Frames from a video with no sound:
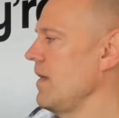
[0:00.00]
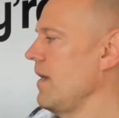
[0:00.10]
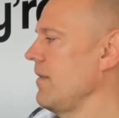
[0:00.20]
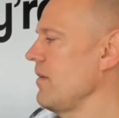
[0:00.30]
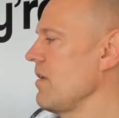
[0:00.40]

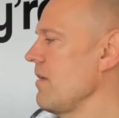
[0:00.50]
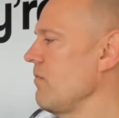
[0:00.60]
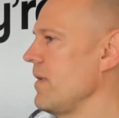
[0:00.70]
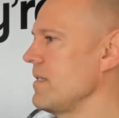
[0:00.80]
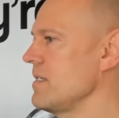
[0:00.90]
and then you have
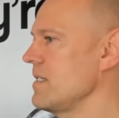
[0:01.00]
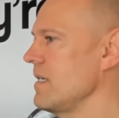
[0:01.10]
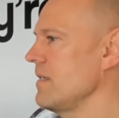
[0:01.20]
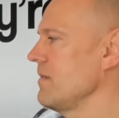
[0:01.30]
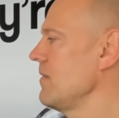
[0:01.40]

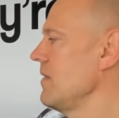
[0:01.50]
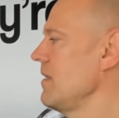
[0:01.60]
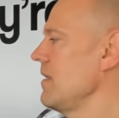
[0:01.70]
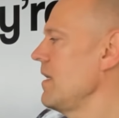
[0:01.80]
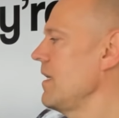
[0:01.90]
Wednesday,
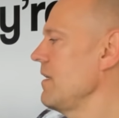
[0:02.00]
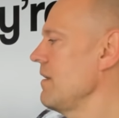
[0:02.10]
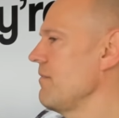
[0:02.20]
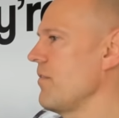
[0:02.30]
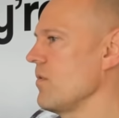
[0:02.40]
and you
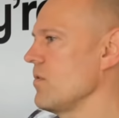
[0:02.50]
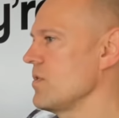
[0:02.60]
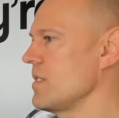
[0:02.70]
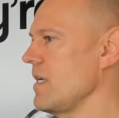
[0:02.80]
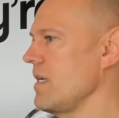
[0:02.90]
have
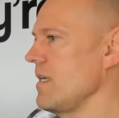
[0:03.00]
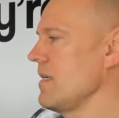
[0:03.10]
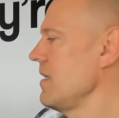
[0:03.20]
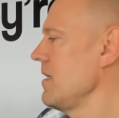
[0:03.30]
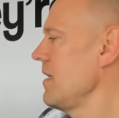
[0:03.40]
Thursday,
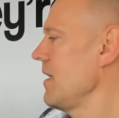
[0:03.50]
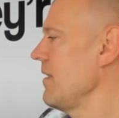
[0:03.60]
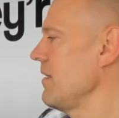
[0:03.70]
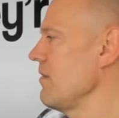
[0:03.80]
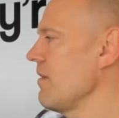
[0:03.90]
and
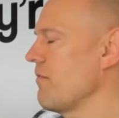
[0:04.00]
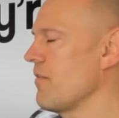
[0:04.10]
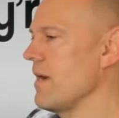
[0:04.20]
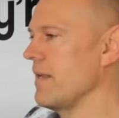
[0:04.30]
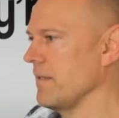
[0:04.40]
then you have
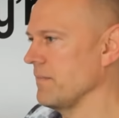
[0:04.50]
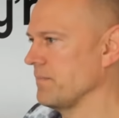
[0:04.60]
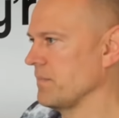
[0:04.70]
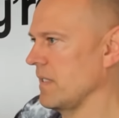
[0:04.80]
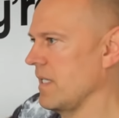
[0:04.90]
Friday.
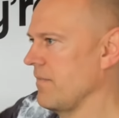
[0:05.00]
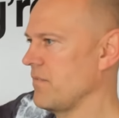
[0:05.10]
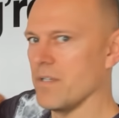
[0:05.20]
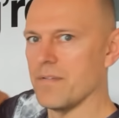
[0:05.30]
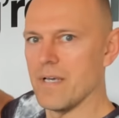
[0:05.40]
And I've
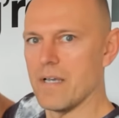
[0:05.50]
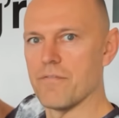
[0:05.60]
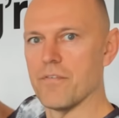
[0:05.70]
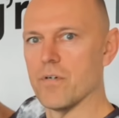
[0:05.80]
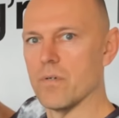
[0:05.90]
done that
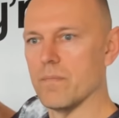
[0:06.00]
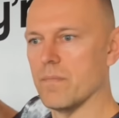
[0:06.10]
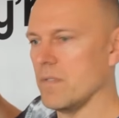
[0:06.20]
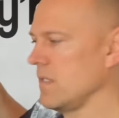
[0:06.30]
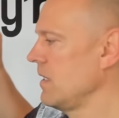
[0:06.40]
for
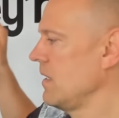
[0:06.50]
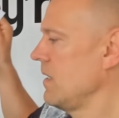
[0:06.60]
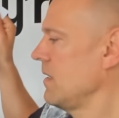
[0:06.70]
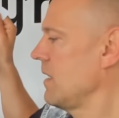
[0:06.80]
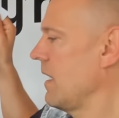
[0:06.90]

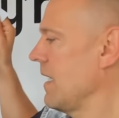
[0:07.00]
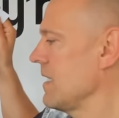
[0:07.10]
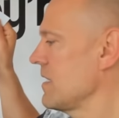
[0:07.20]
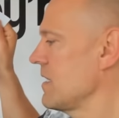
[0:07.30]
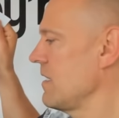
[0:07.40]
the
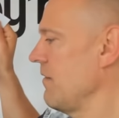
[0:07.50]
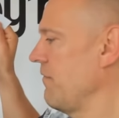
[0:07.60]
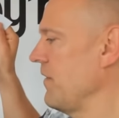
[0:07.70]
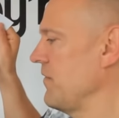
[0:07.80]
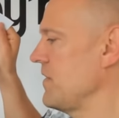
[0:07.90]
last
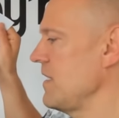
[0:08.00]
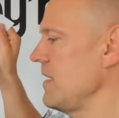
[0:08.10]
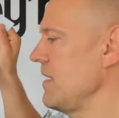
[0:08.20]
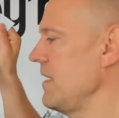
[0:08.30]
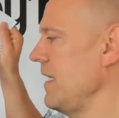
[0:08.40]

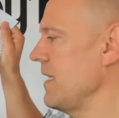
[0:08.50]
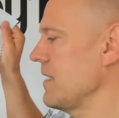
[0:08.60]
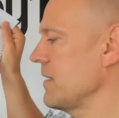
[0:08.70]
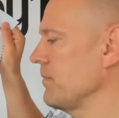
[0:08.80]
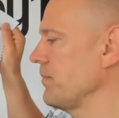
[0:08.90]
fifteen
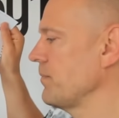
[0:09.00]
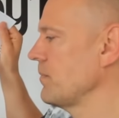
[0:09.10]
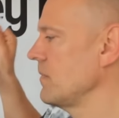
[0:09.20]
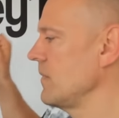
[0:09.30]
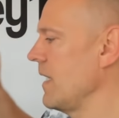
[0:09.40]
years
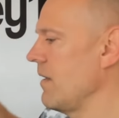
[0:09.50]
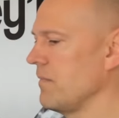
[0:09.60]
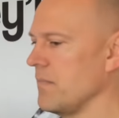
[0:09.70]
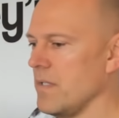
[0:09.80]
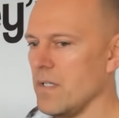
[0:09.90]
now.
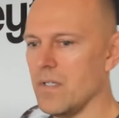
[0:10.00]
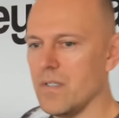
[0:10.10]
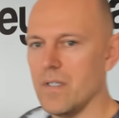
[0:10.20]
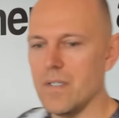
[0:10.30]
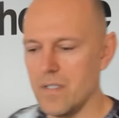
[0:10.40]

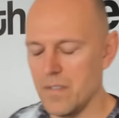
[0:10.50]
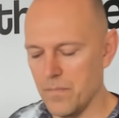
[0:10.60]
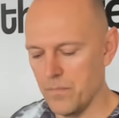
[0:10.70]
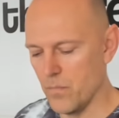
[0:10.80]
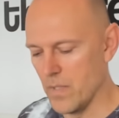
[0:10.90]

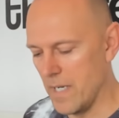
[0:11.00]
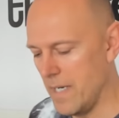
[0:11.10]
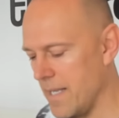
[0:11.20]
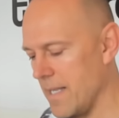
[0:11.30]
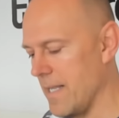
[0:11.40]
What I
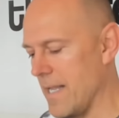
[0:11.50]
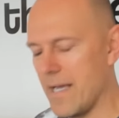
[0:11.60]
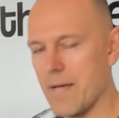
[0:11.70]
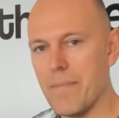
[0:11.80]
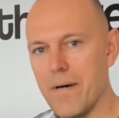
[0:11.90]

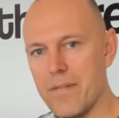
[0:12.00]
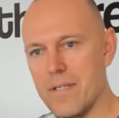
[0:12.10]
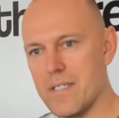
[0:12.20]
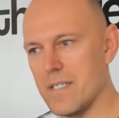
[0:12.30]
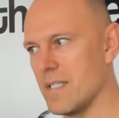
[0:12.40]
like about
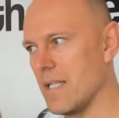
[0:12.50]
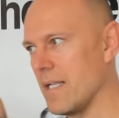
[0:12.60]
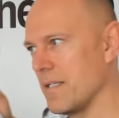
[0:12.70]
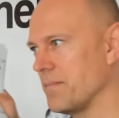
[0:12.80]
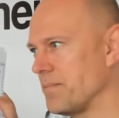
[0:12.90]
this is
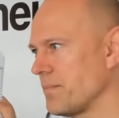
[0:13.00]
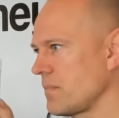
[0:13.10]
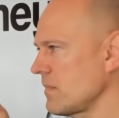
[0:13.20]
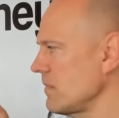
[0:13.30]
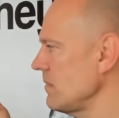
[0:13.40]
that
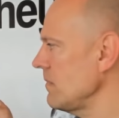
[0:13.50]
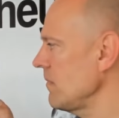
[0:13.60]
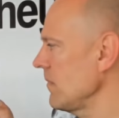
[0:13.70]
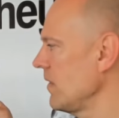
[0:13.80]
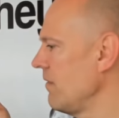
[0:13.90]

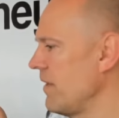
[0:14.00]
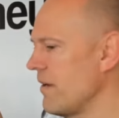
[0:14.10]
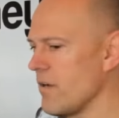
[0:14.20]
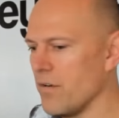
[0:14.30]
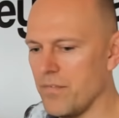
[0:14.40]

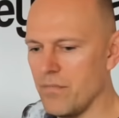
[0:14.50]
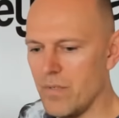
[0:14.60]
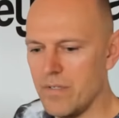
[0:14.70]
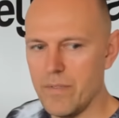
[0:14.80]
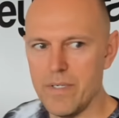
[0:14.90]
very often
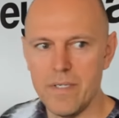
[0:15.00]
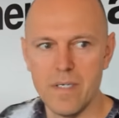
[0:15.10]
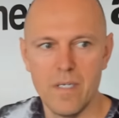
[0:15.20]
when we,